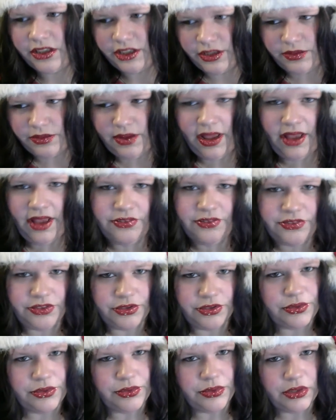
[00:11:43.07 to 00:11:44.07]
you have
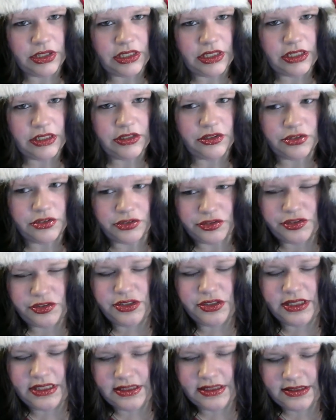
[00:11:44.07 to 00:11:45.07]
to trust
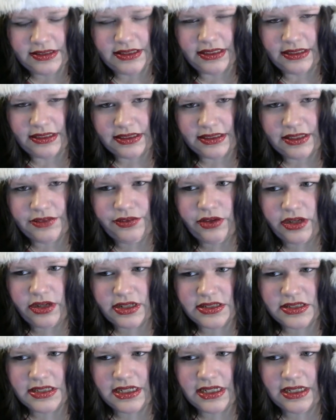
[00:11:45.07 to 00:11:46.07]
your instinct. If your
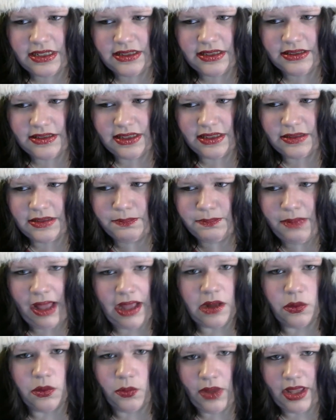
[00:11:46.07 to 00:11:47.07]
instinct says
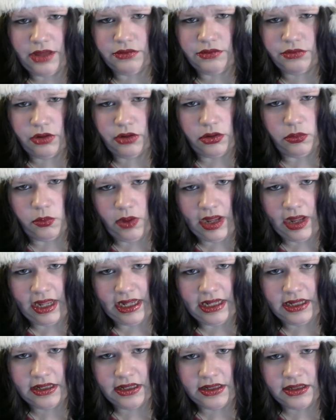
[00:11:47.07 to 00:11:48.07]
back away, run
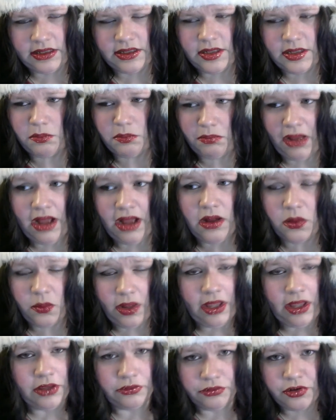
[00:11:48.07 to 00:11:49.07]
away, back
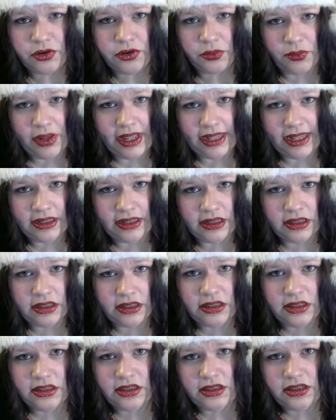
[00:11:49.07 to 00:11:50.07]
away and run away,
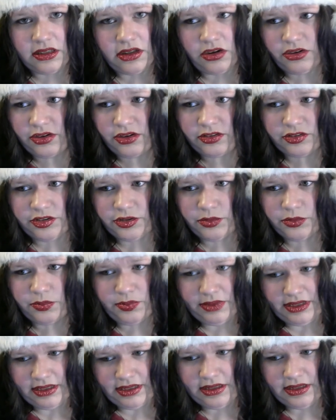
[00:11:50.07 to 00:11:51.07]
or else you'll
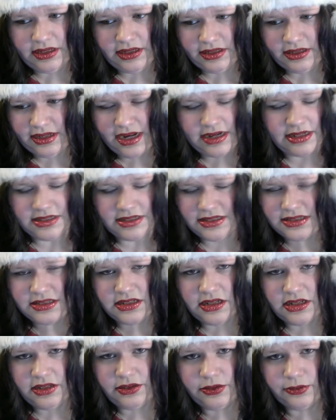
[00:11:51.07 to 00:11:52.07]
be in an endless
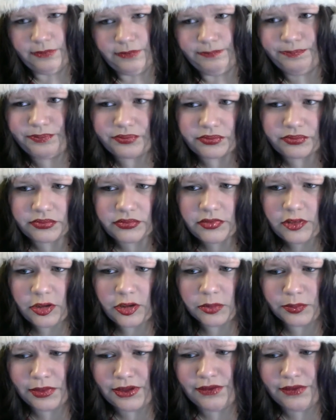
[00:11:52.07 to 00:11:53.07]
cycle.
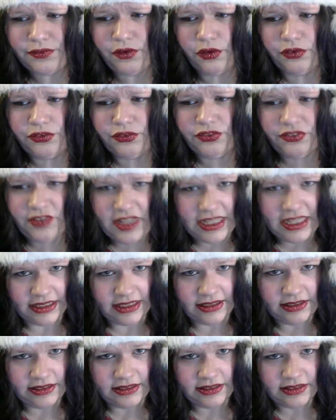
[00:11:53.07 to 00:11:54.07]
But if your fear
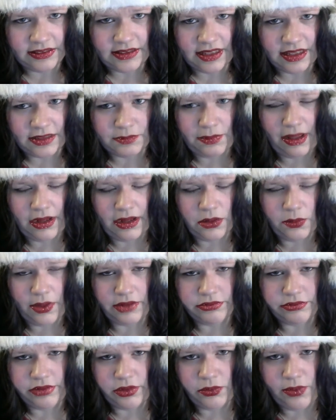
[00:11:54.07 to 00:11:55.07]
says back away,
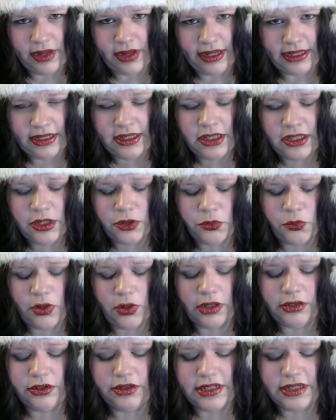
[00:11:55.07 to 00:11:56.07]
run away,
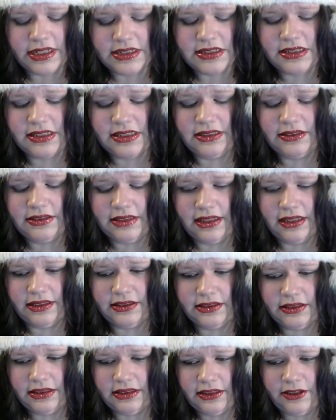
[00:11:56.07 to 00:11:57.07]
while your instinct
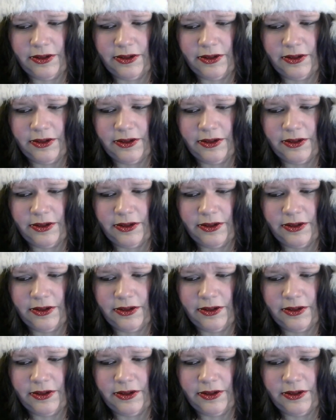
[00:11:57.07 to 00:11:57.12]
says